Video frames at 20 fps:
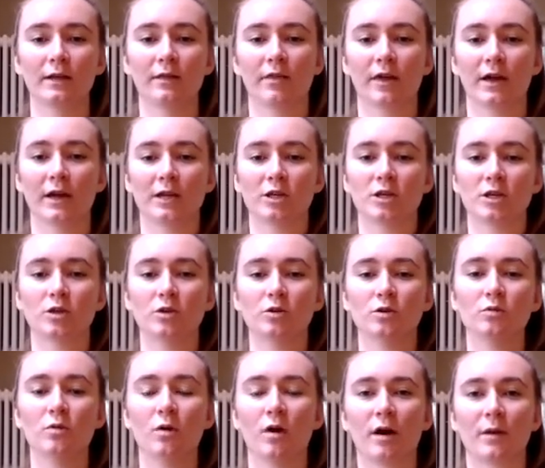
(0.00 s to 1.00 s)
that
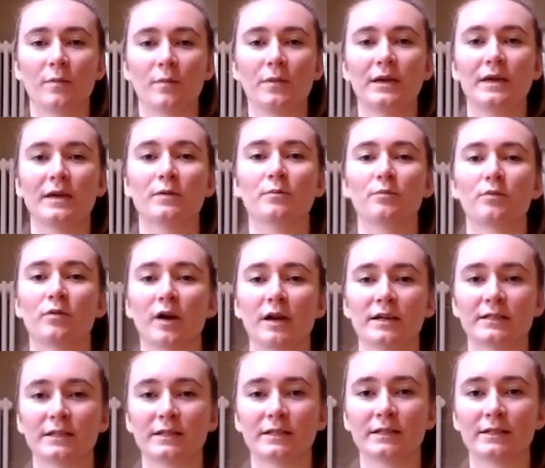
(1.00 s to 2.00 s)
you are being
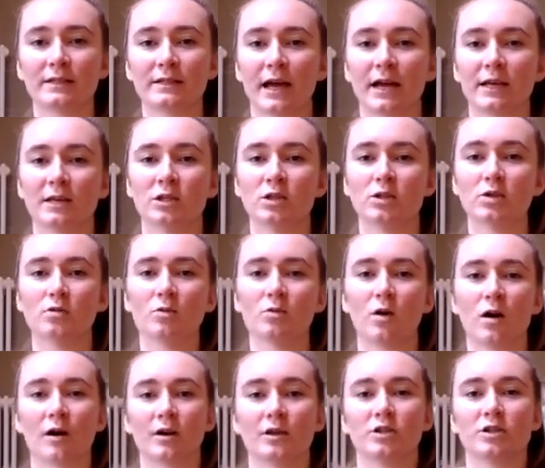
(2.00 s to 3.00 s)
present and you
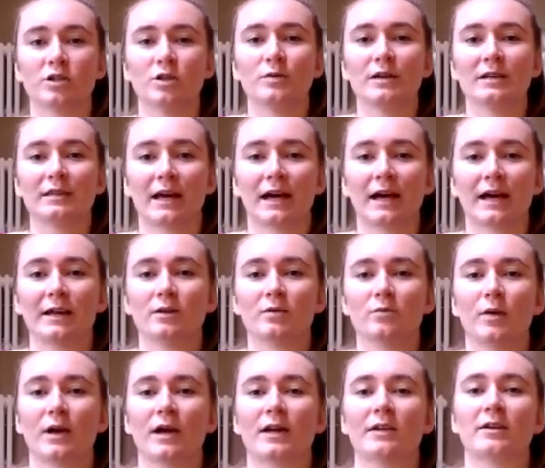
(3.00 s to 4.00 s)
are doing that in a
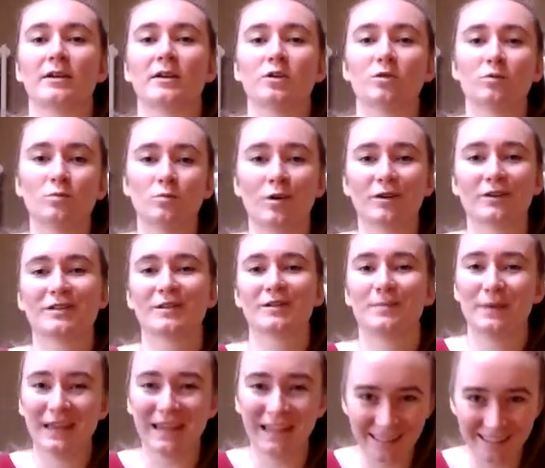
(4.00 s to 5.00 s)
way that you want to
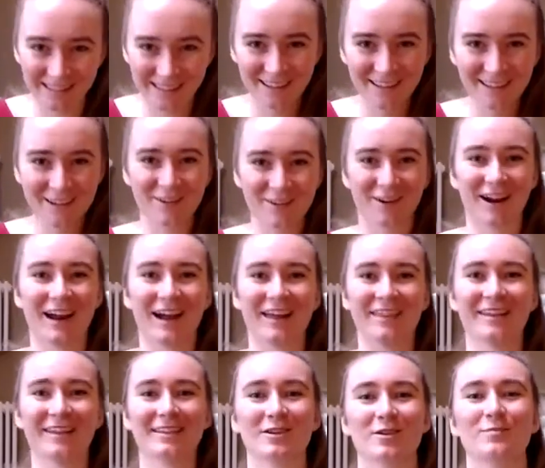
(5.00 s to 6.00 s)
be, right?
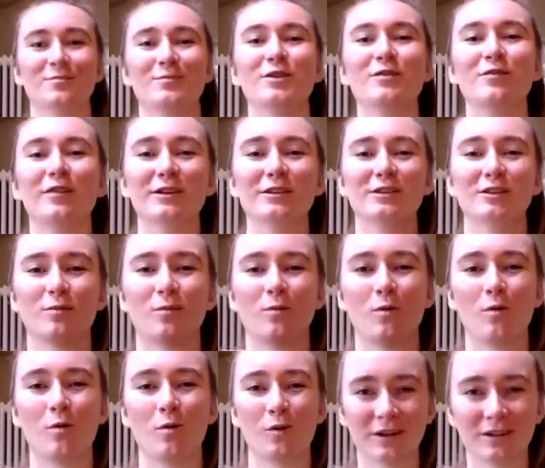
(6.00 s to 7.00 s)
And then you're moving
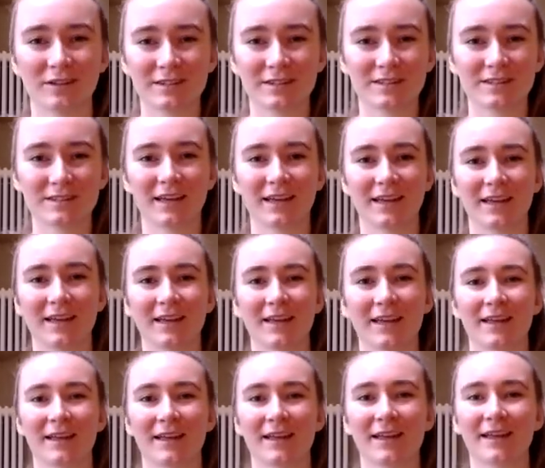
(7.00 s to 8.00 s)
towards
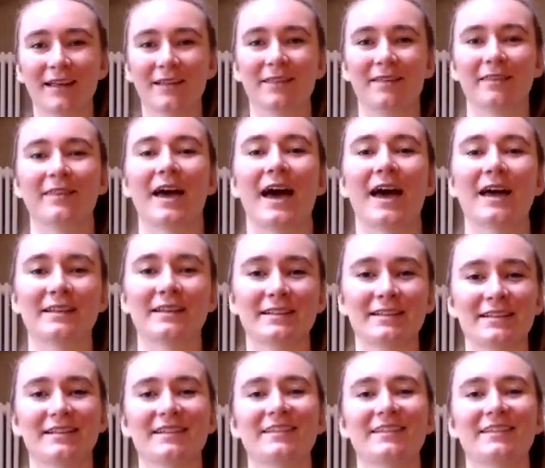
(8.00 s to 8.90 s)
that